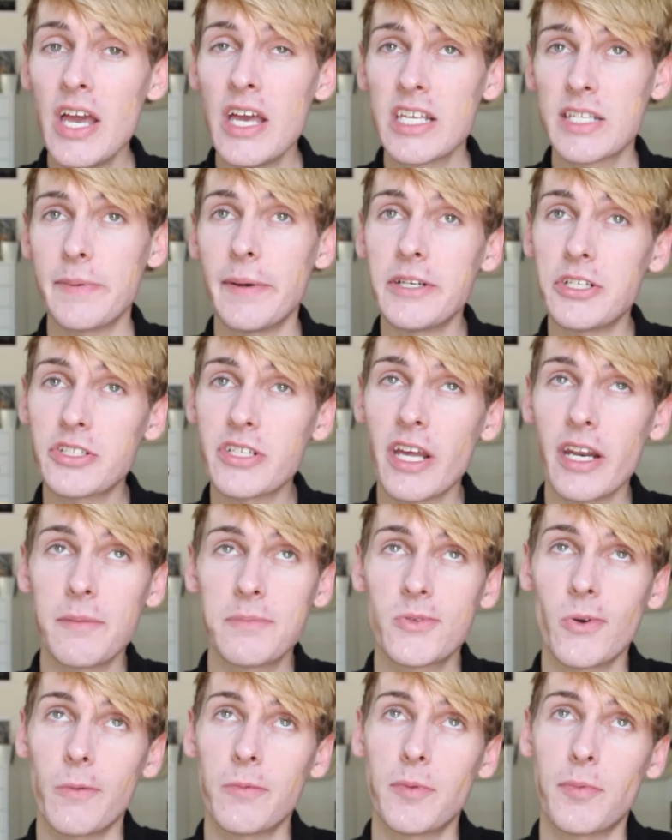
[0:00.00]
Sponges can
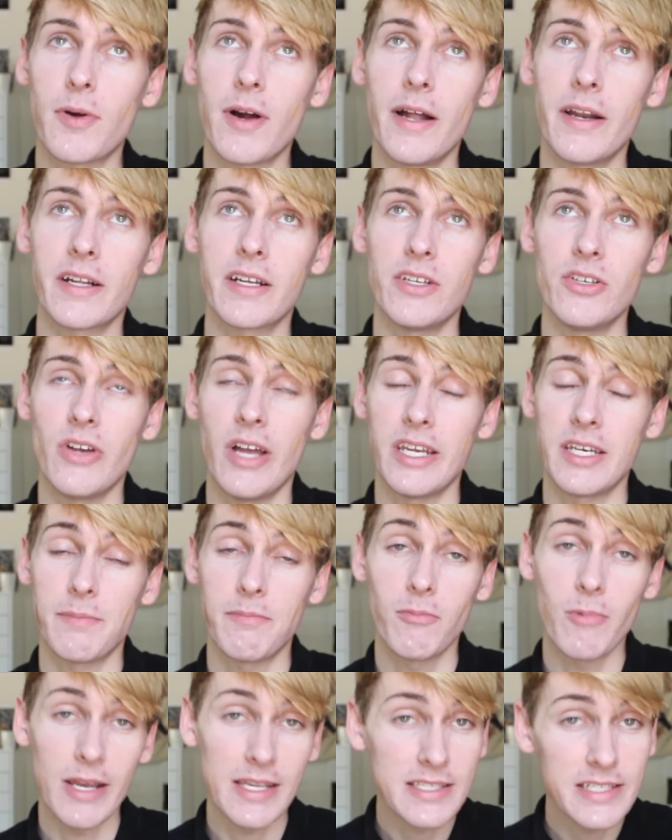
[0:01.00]
absorb the product and you'll end
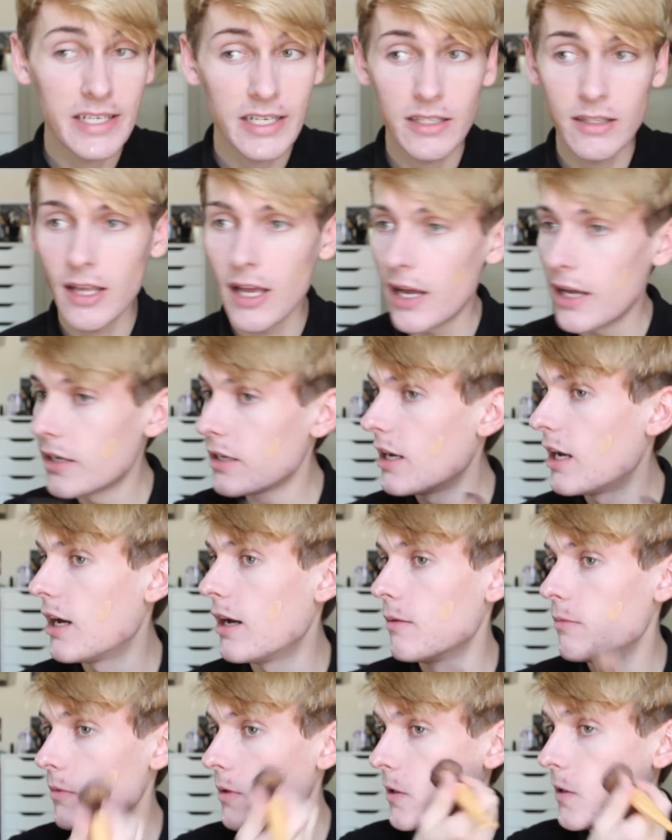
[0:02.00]
up wasting a lot.
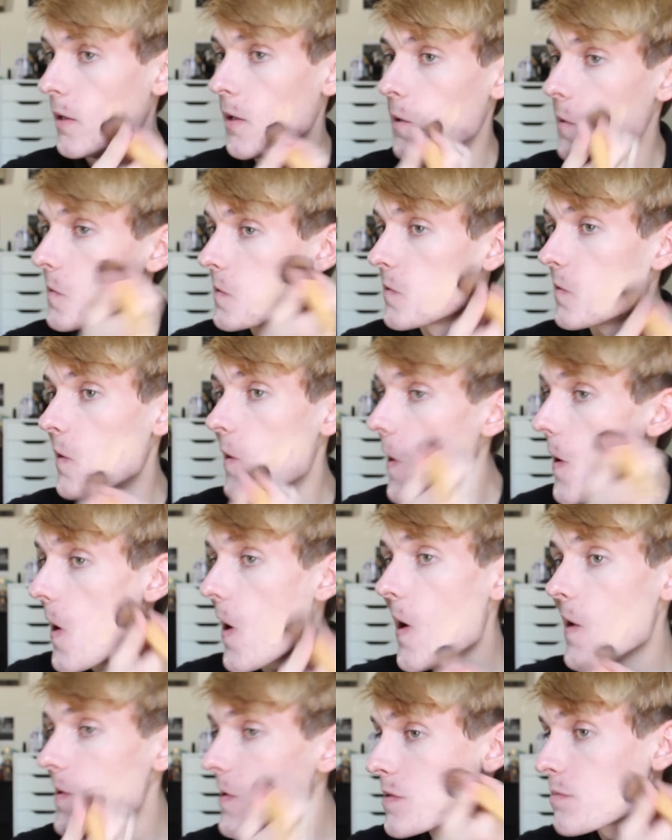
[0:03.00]
So
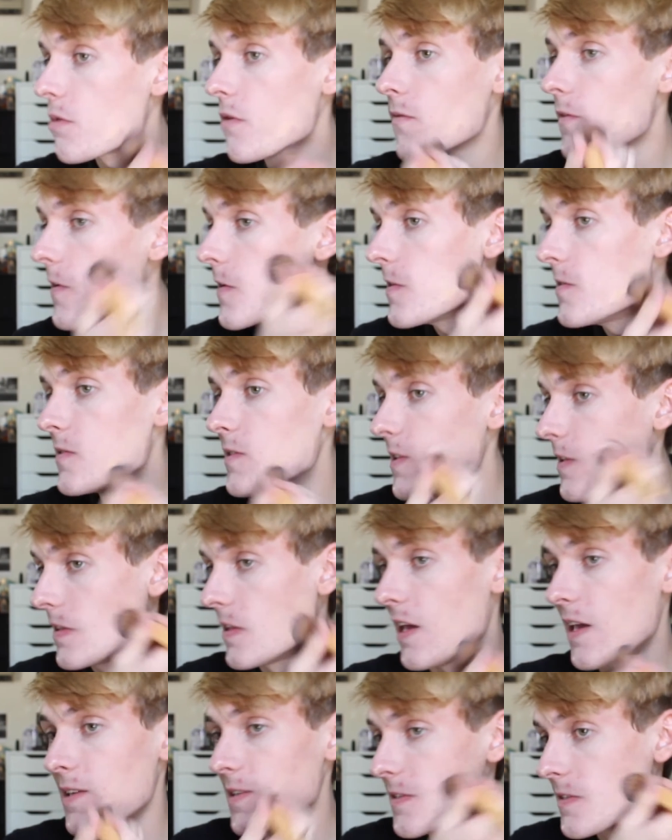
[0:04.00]
I just prefer using
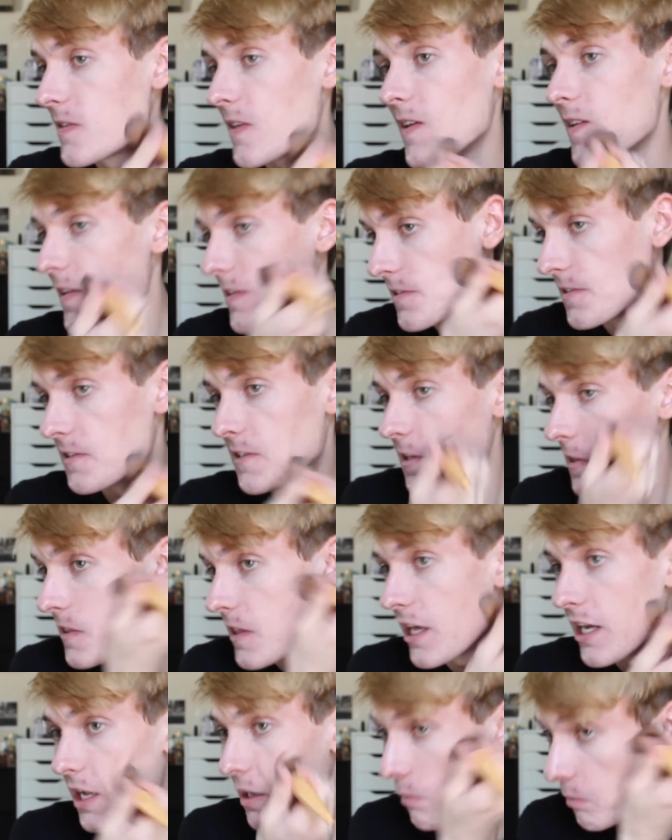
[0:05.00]
this. It's a
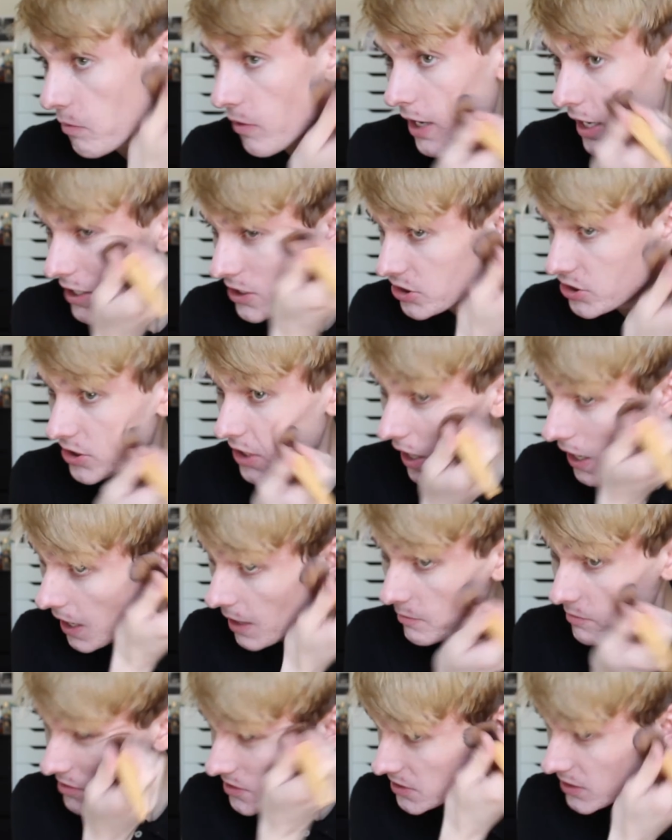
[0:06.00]
synthetic brush,
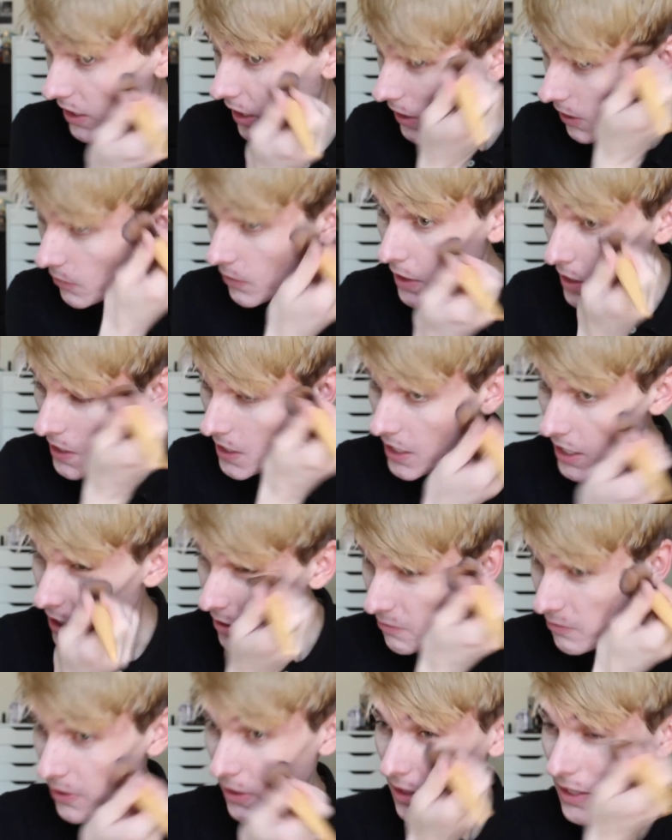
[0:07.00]
so
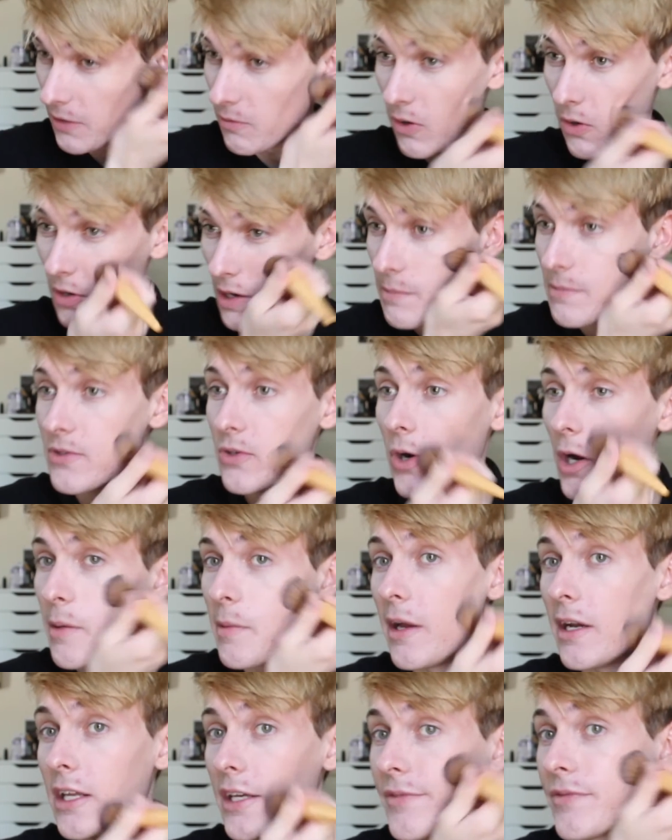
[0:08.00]
it really won't
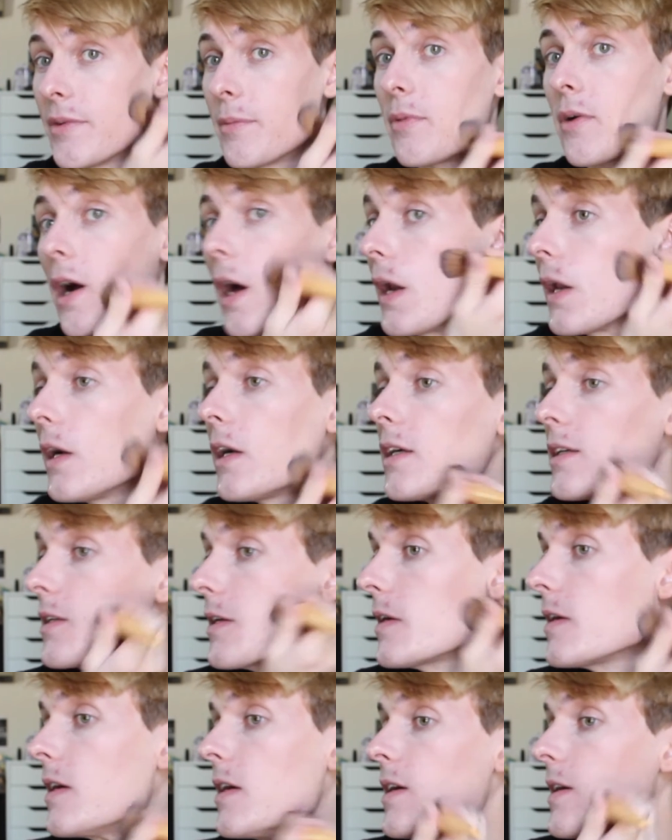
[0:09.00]
absorb any of the product.
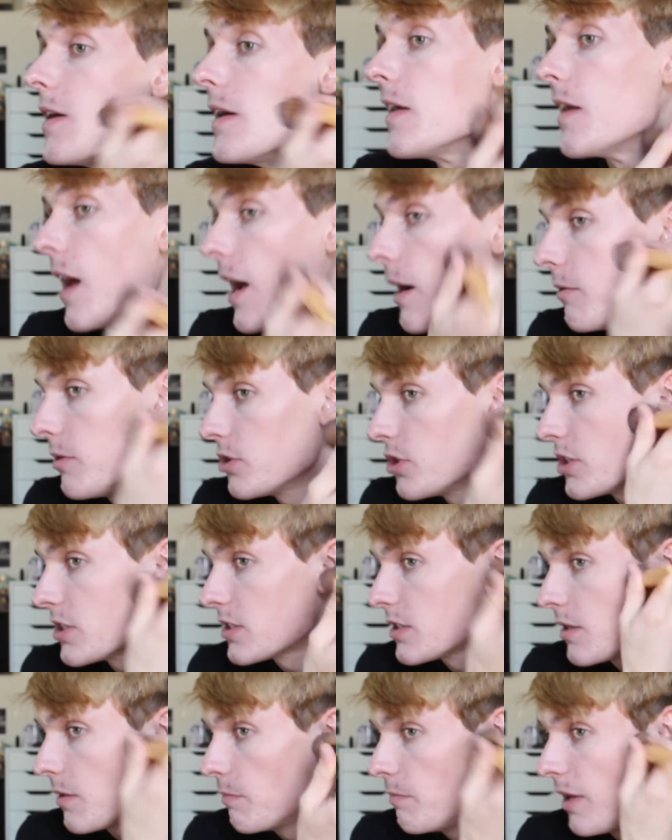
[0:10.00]
And I will
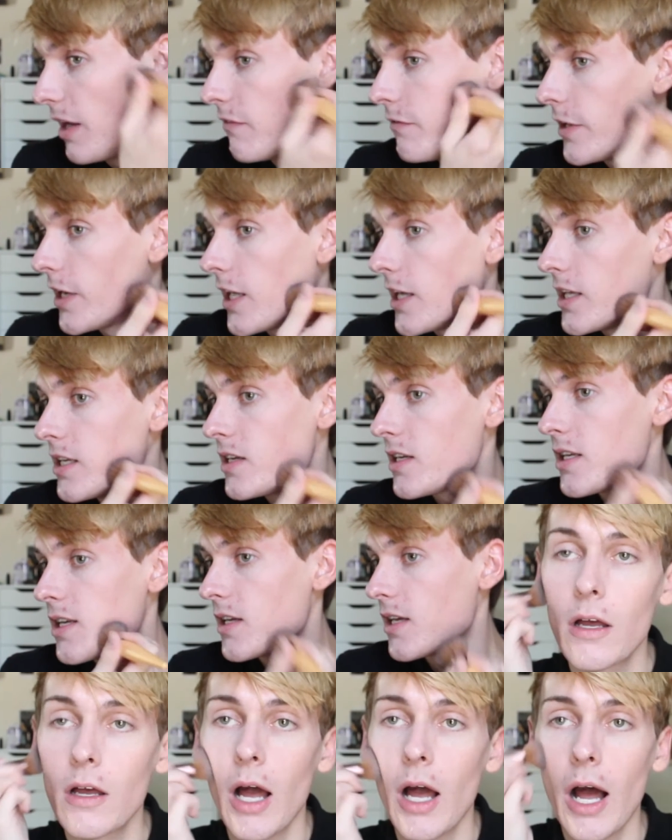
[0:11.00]
just buff it in.
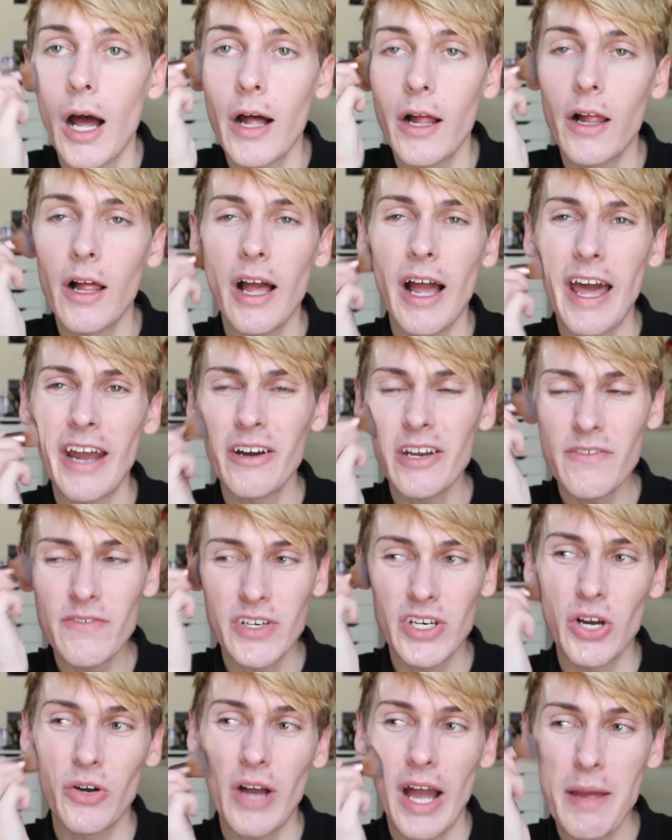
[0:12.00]
I don't
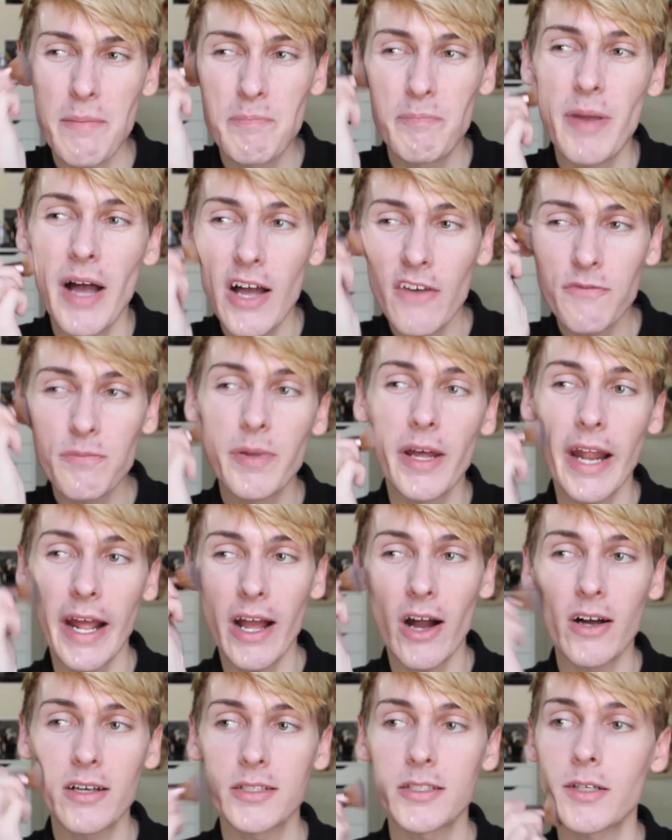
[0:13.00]
even know, I buff, but I
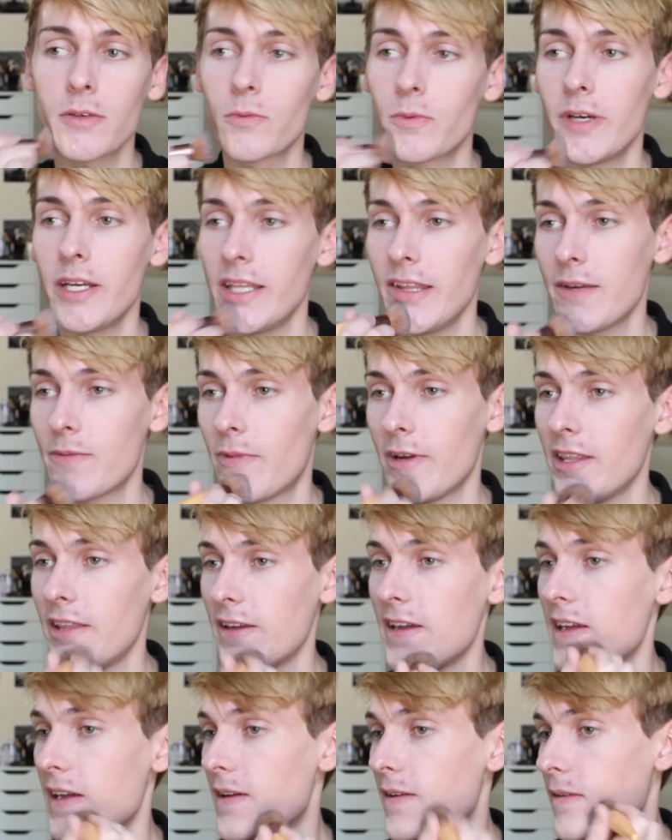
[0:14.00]
also
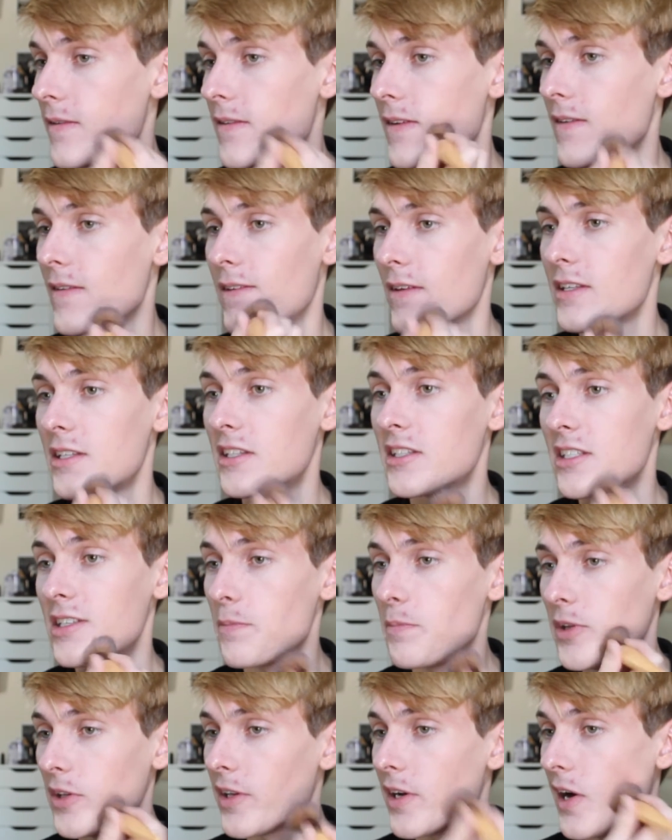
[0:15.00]
really
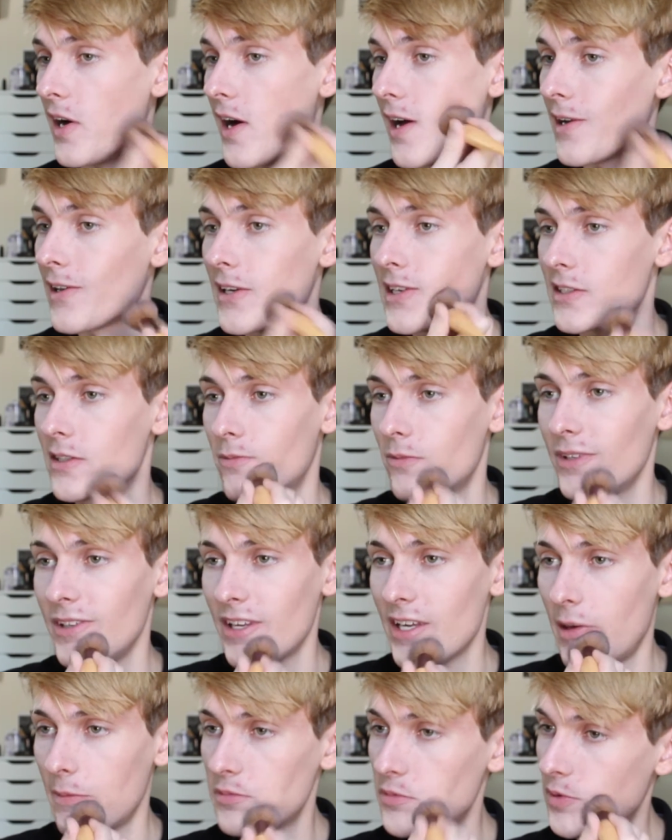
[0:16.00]
stipple it on because it
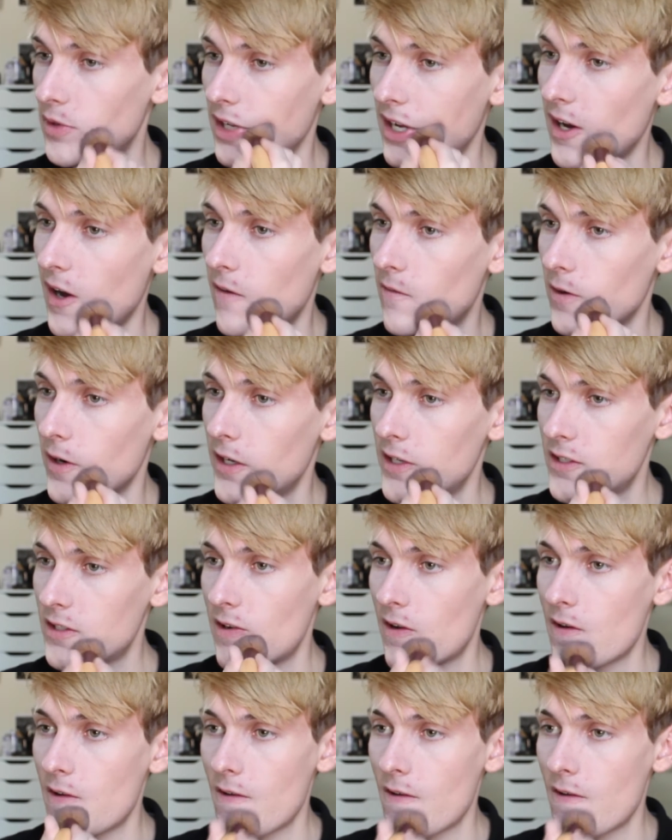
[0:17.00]
really helps with the coverage.